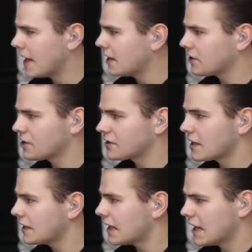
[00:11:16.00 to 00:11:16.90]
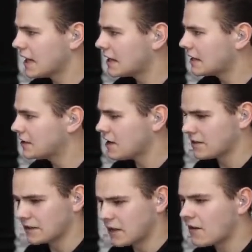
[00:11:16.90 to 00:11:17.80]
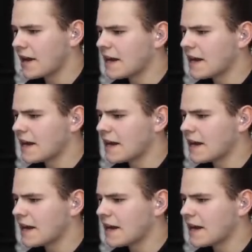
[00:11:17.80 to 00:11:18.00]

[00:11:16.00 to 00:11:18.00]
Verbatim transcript: Interesting, uh, Jesus. All right.